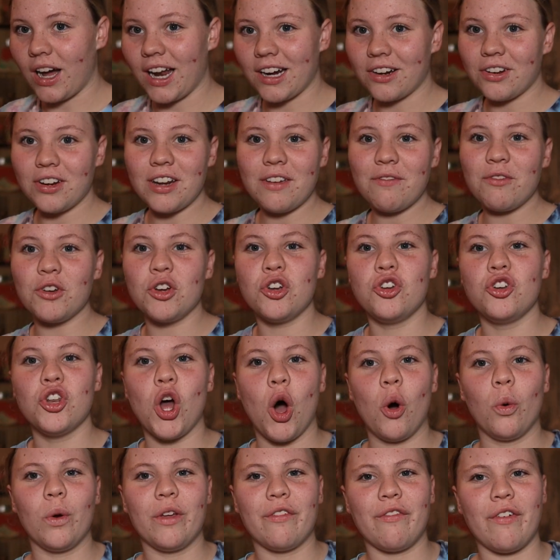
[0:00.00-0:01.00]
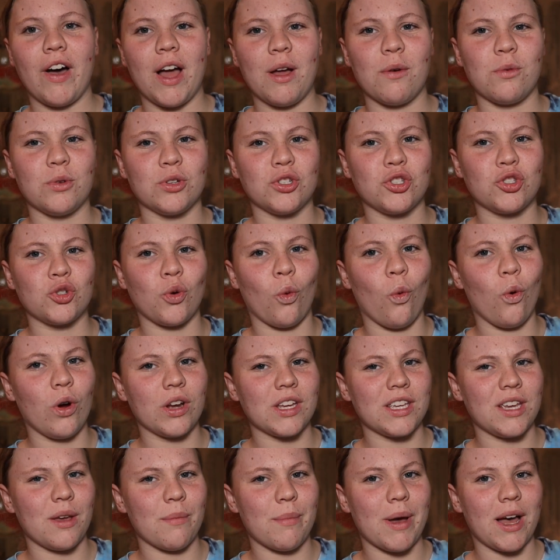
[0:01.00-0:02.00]
I don't even know if I was
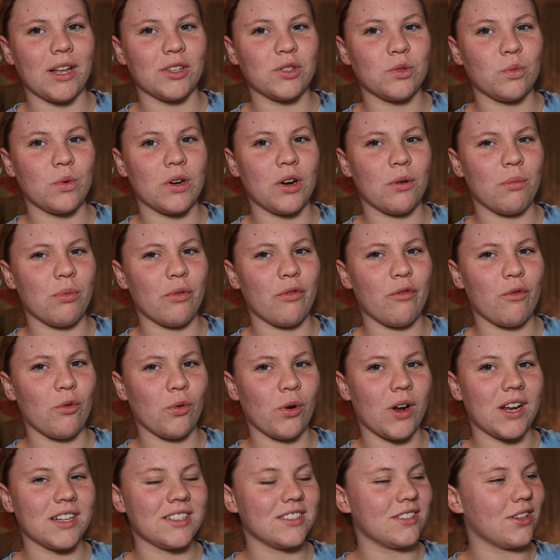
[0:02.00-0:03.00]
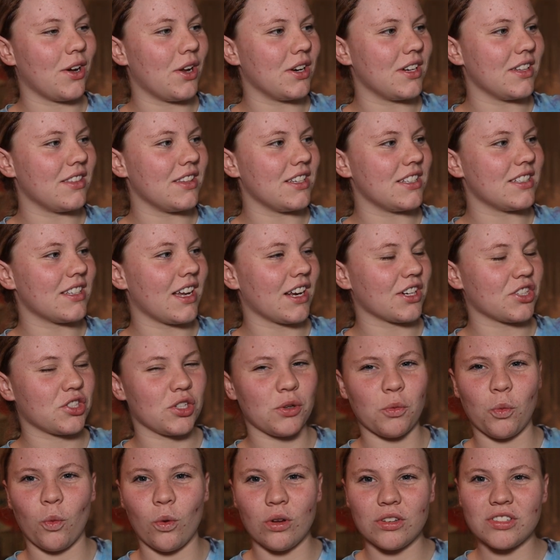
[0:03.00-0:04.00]
talking about Twitter before I started this,
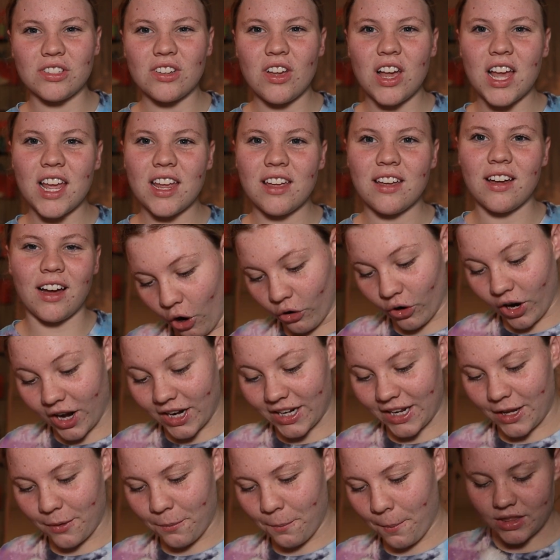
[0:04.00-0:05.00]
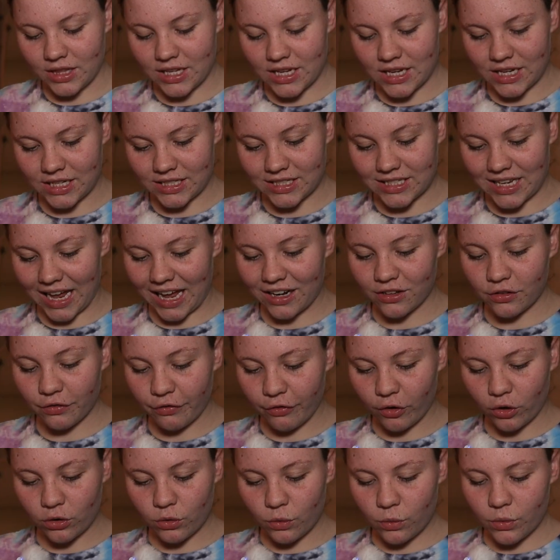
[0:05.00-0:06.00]
actually. Was I? Alrighty. The exact
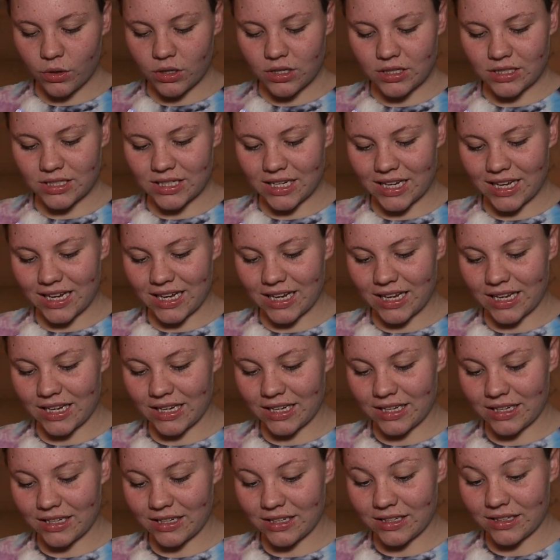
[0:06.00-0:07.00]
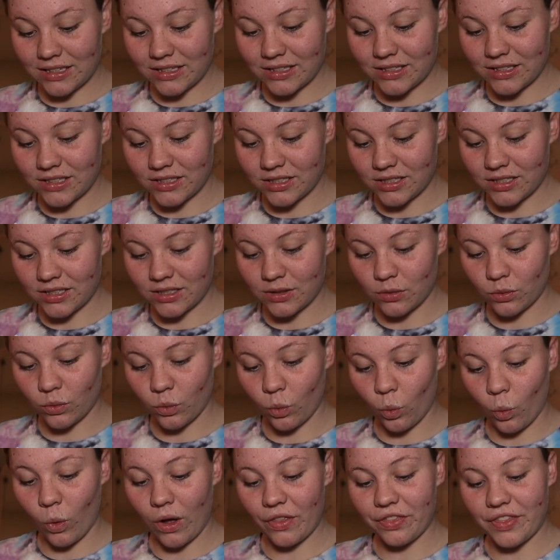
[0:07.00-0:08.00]
followers is
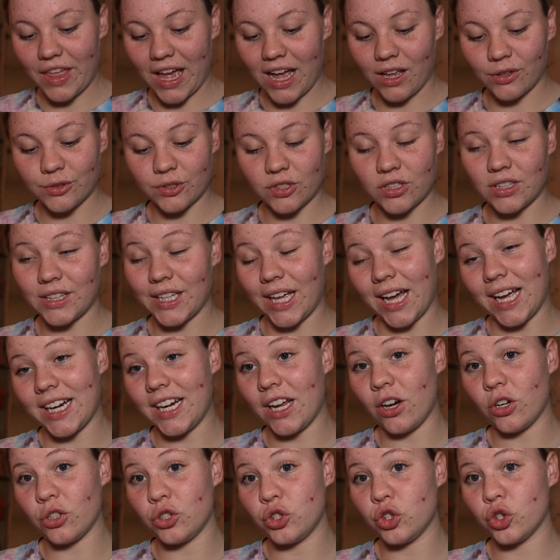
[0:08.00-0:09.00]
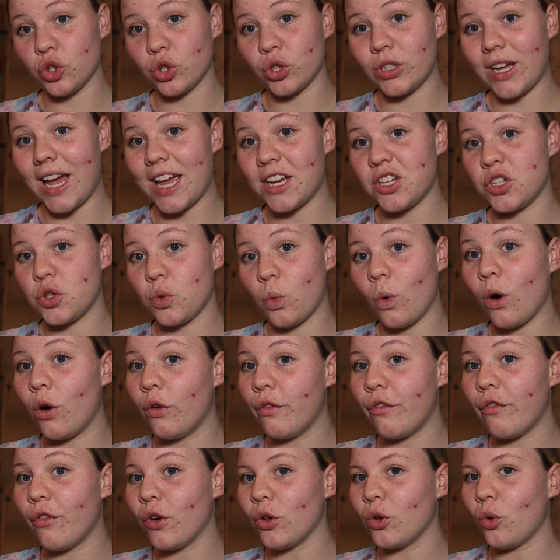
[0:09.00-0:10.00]

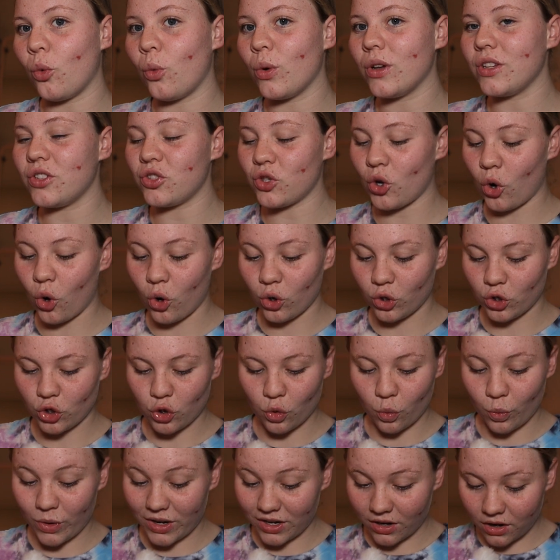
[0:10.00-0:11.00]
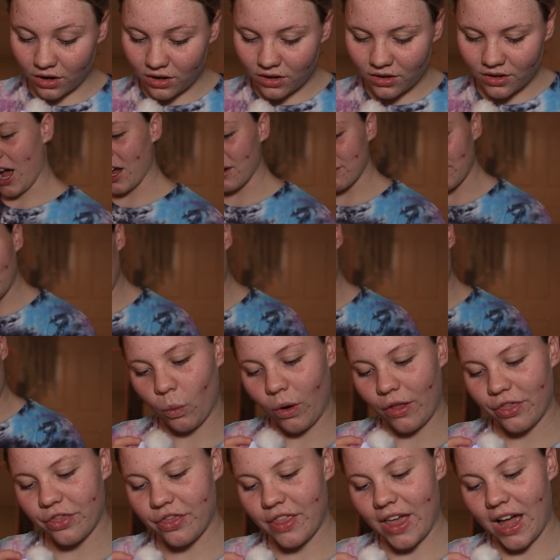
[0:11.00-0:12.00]
1,912 followers on Twitter. I'm at
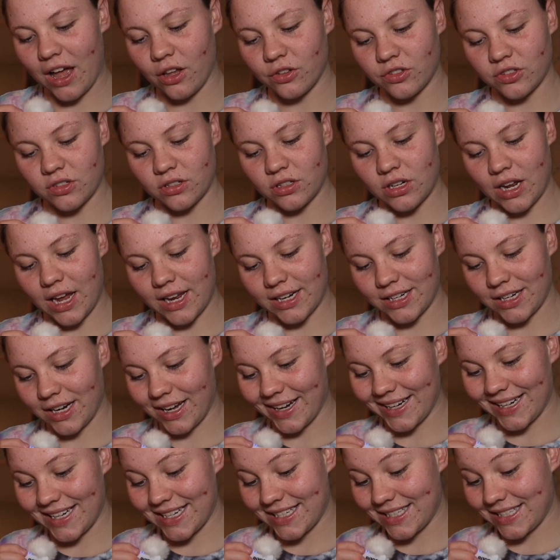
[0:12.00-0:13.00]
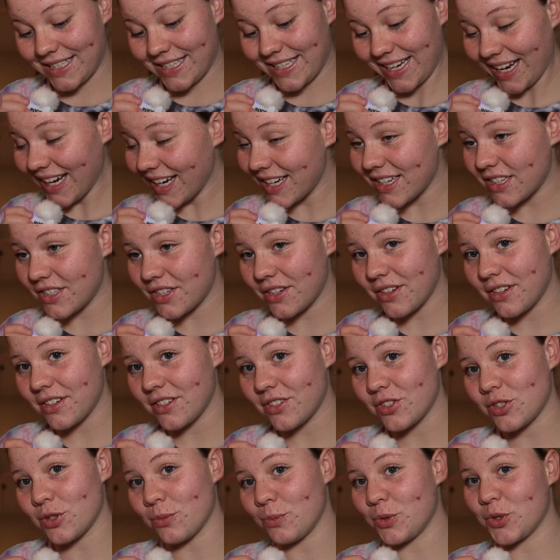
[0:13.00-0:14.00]
1,096
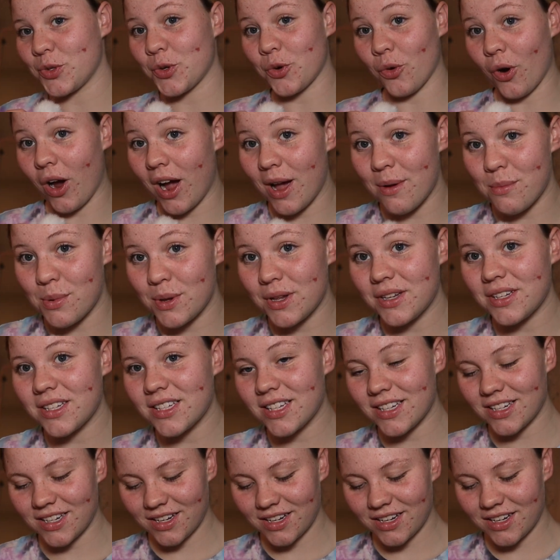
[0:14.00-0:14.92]
subscribers.